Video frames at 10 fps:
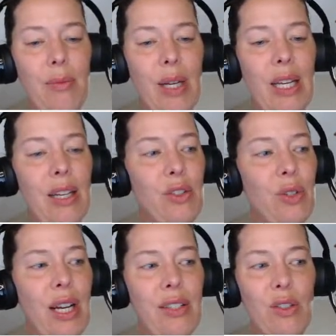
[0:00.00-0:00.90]
my initial
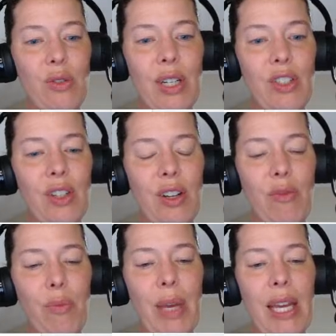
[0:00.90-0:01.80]
concentration of
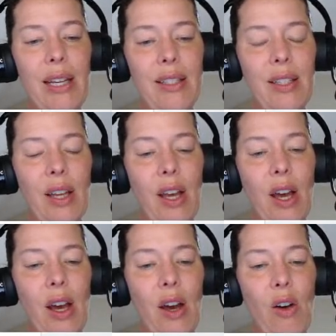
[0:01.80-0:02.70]
base
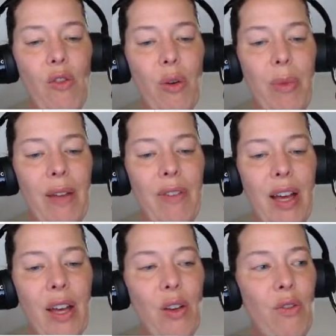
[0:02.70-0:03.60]
over my
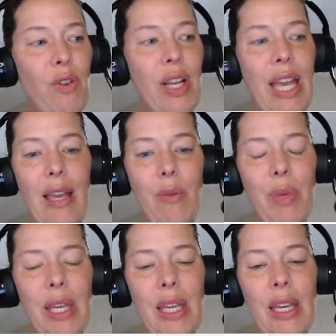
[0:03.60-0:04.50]
value for
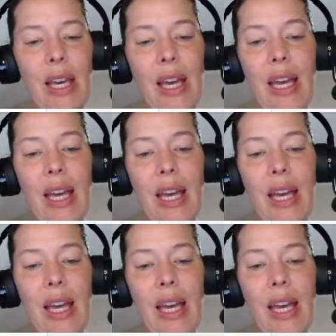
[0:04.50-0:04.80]
Kb.